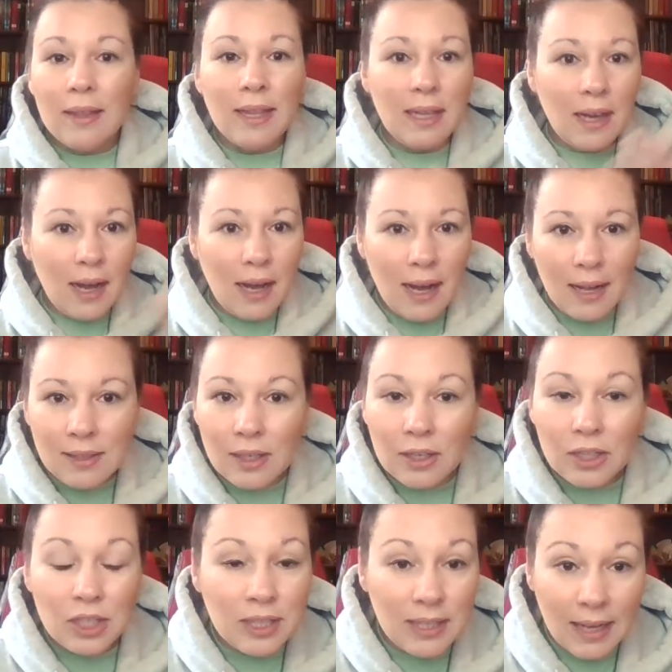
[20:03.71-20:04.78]
The odds
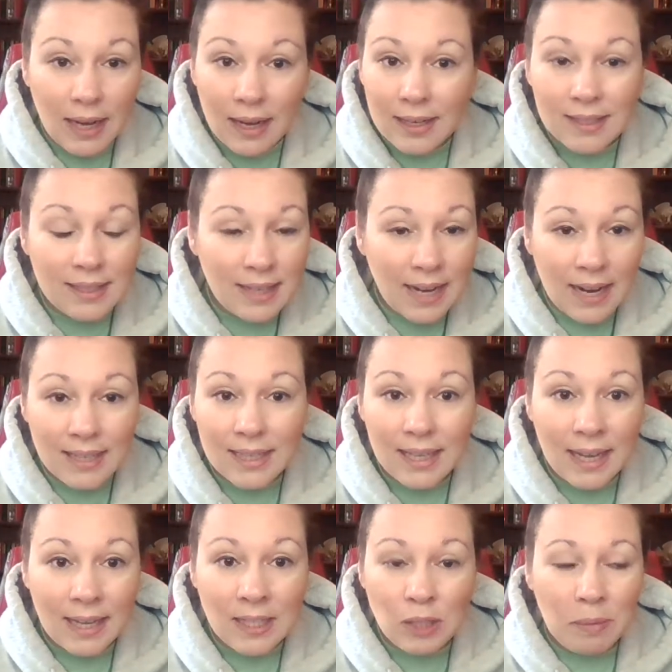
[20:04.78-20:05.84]
are stacked
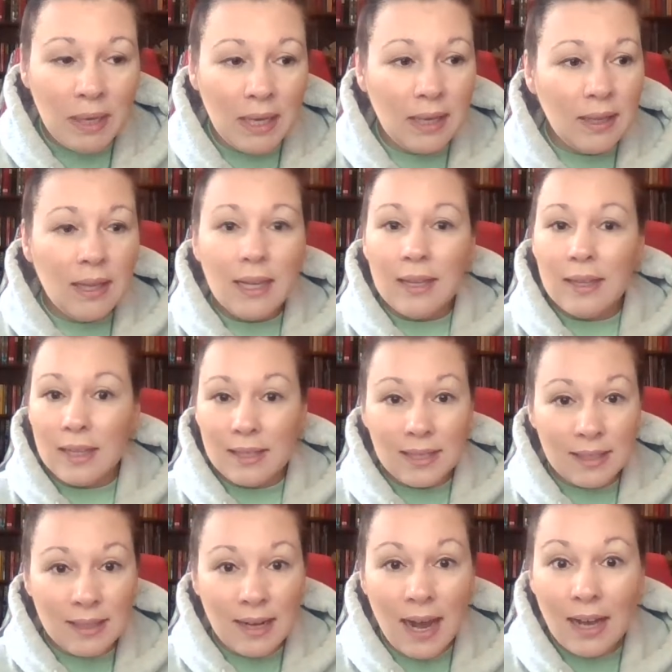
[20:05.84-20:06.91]
against me. This
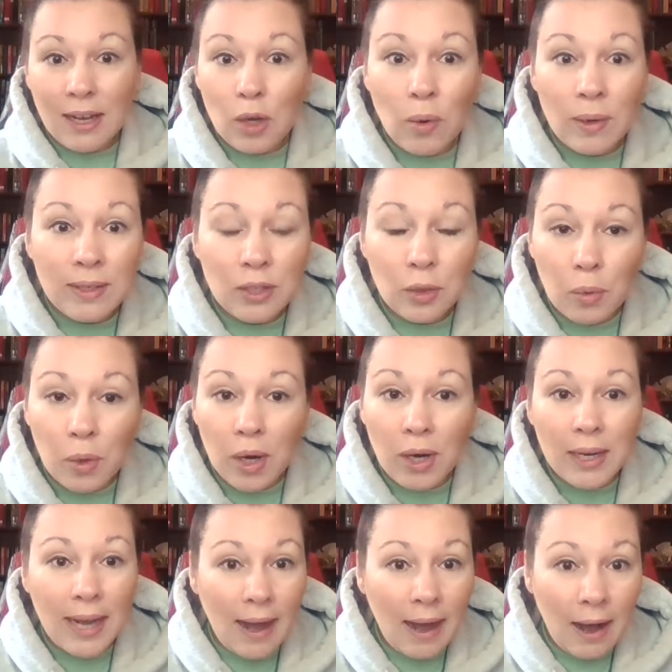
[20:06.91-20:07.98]
is not going to
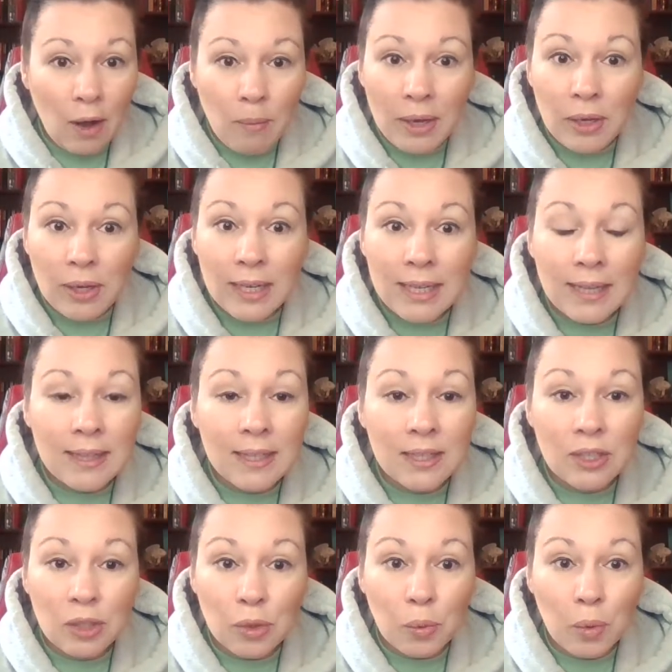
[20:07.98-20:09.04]
work. How am I going to get
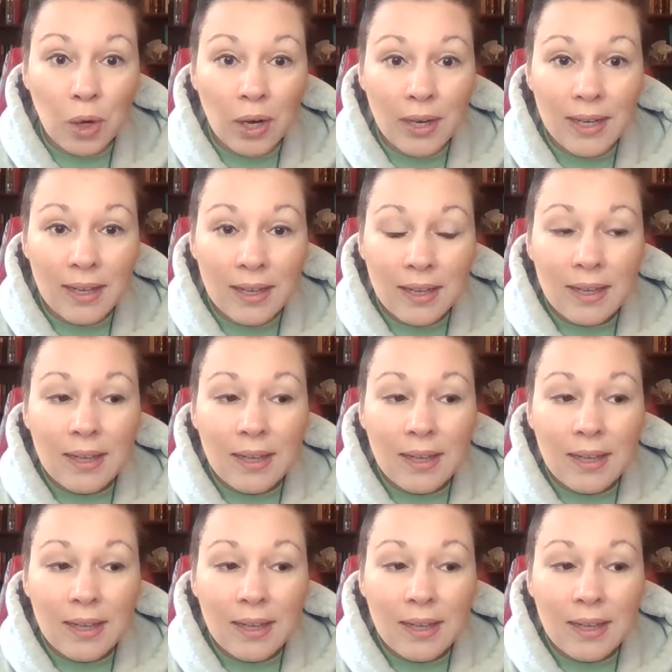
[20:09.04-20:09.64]
this to work?